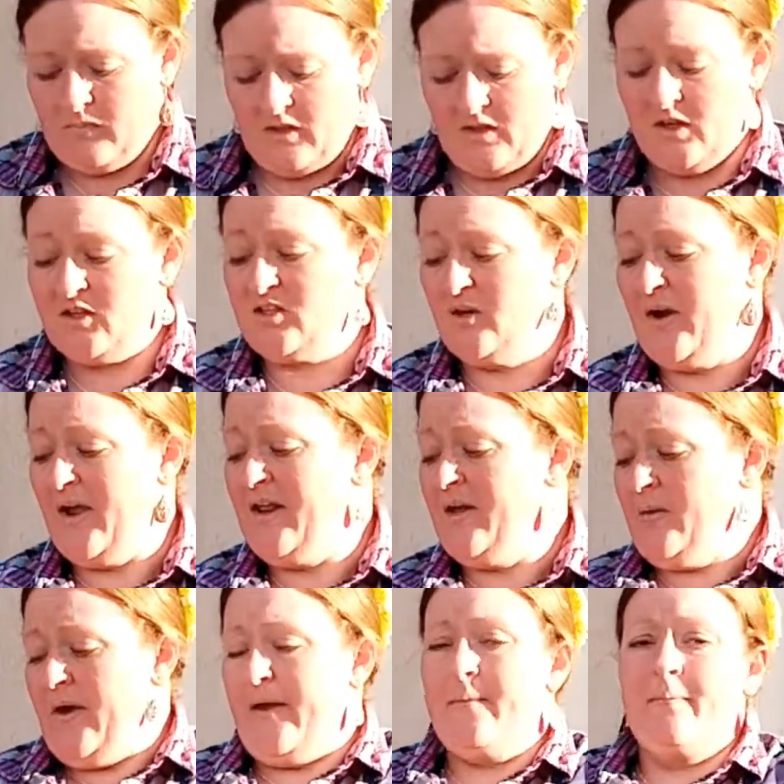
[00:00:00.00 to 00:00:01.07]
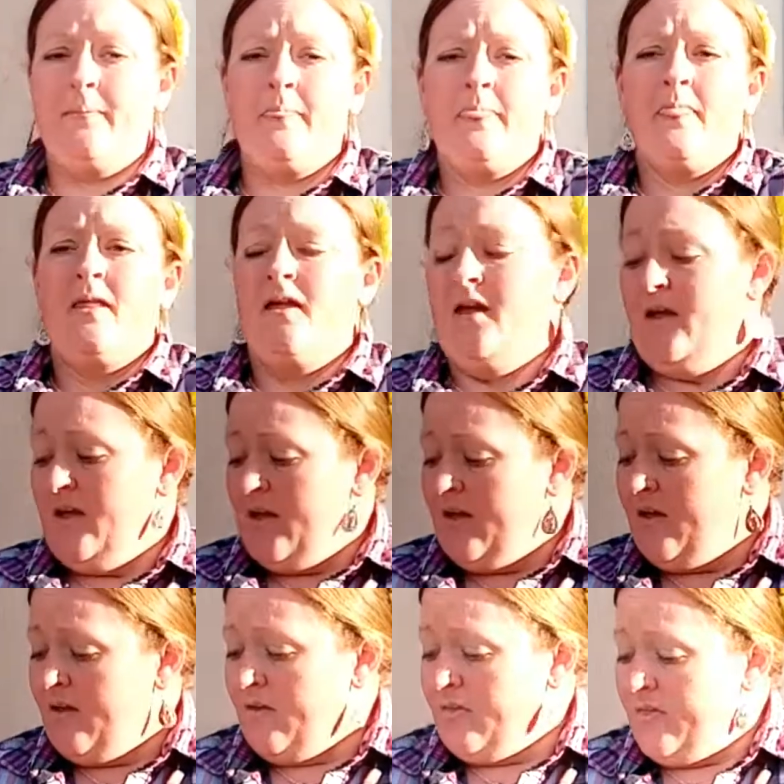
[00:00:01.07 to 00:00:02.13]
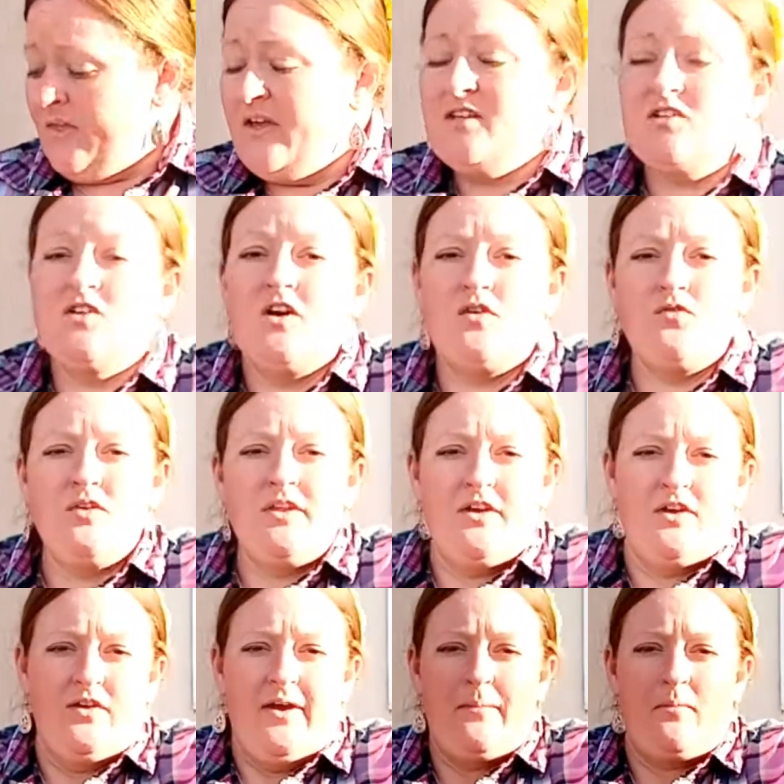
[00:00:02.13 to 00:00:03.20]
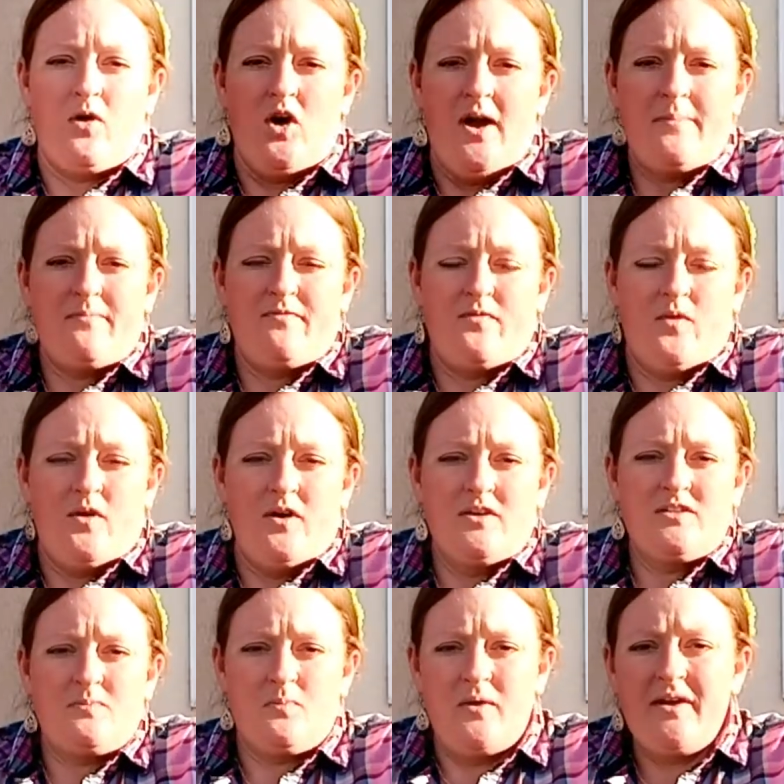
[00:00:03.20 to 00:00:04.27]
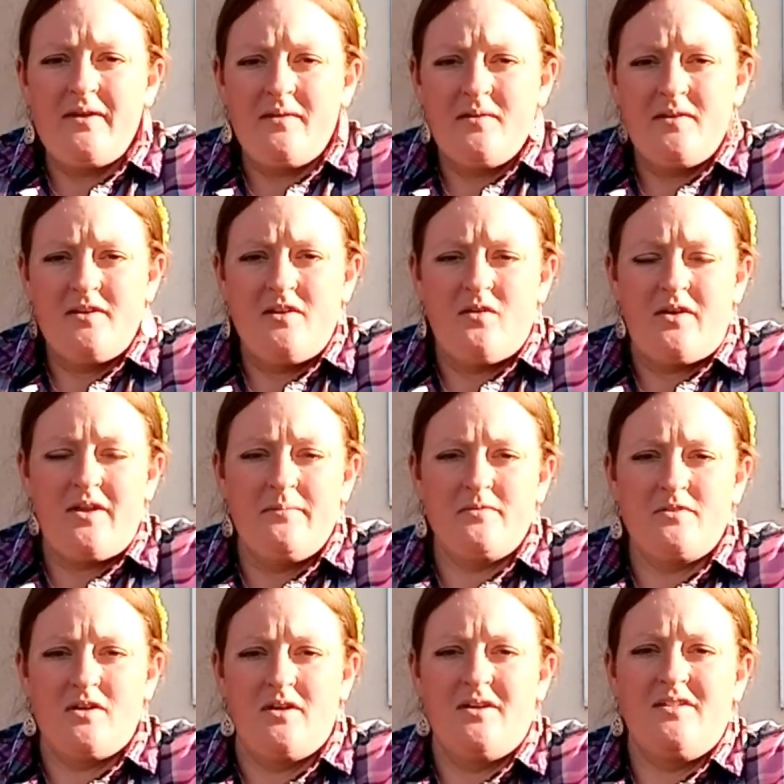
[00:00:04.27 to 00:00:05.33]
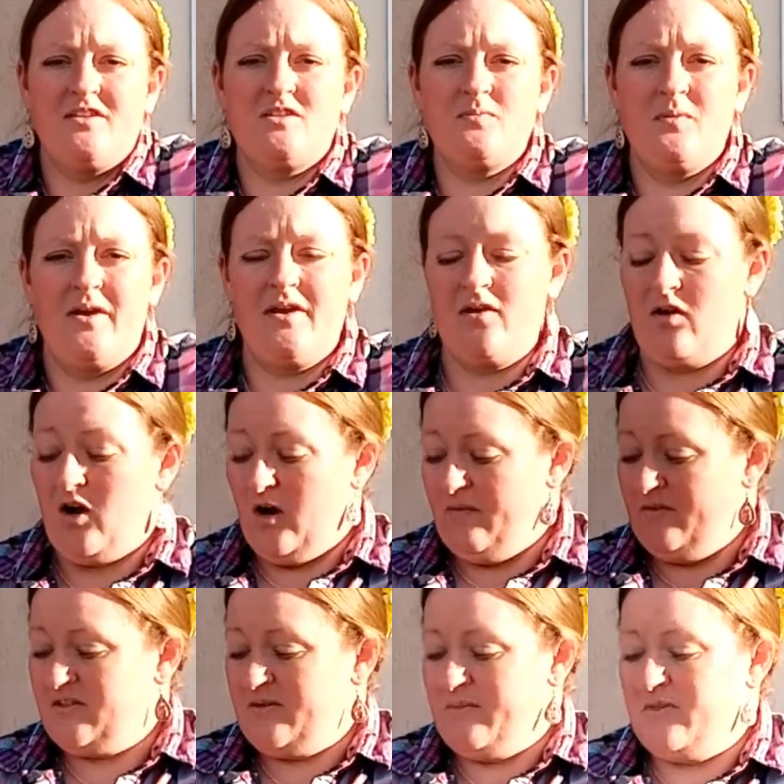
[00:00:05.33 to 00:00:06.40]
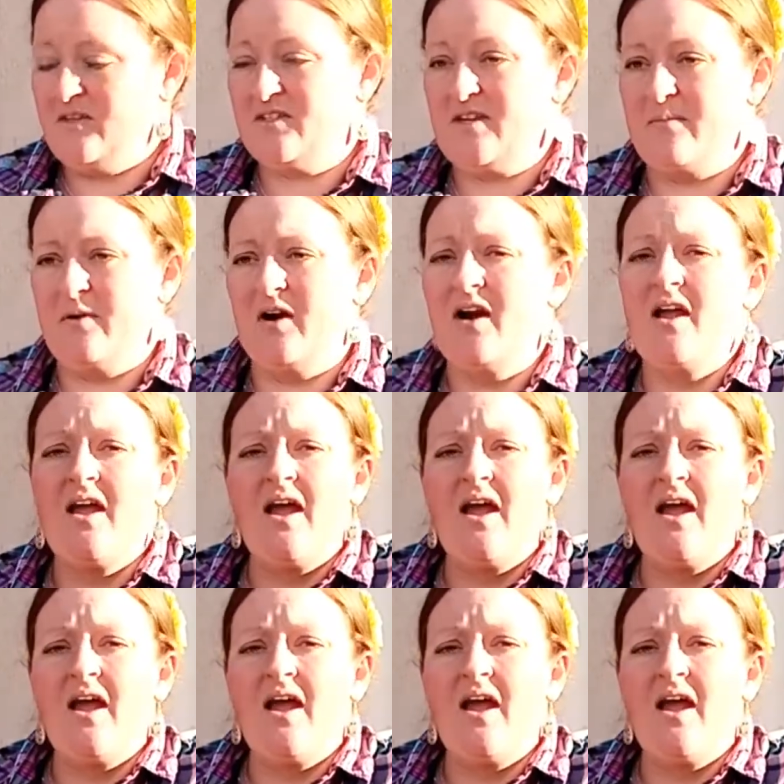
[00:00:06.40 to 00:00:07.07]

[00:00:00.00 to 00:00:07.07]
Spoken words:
So anyway, these are a really great crop for spring. You know, get them started in the spring. You'll harvest them in the summer.